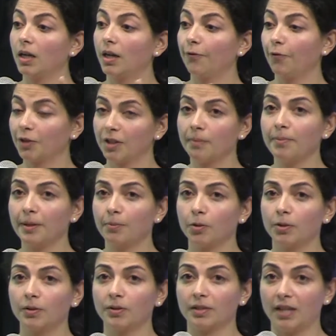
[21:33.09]
For some
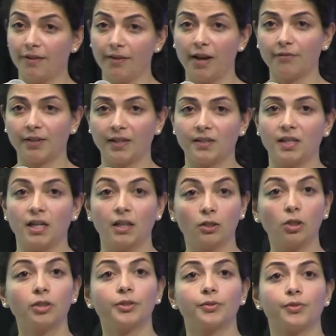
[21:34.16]
people, dev advocacy
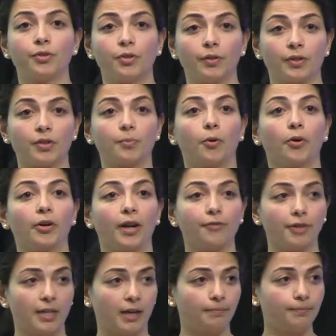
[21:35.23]
includes doing support
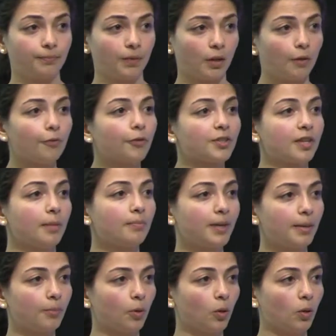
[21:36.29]
every day. For some
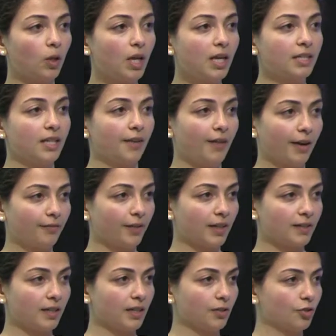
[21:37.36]
people, dev
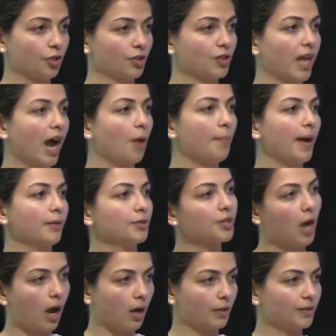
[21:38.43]
advocacy is just the outbound
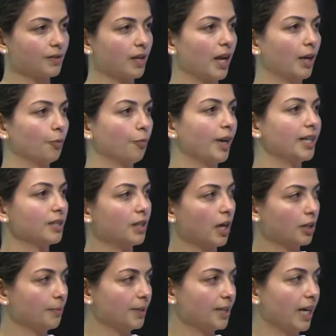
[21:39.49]
talks and writing
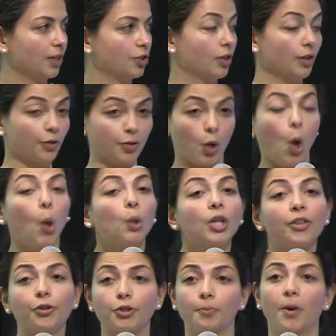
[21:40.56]
documentation, and there's a whole
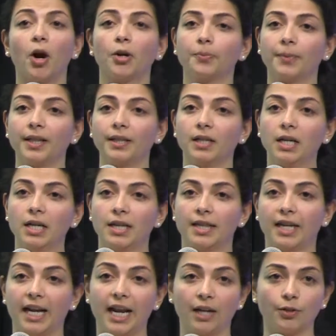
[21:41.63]
nother department
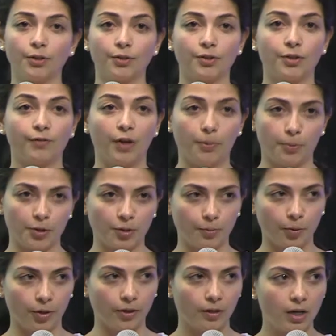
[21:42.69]
that handles developer
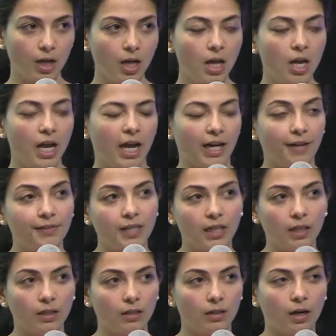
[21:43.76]
support. And I've
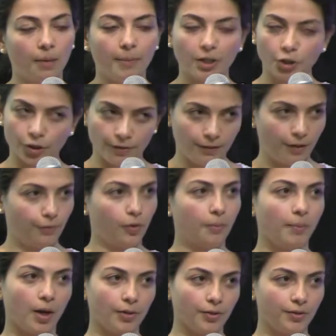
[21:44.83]
seen a bunch of different
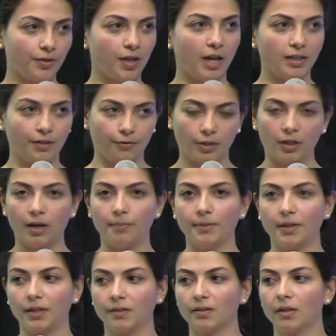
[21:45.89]
models at different
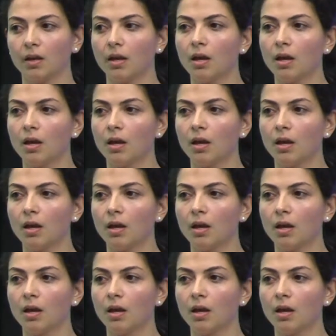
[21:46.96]
companies.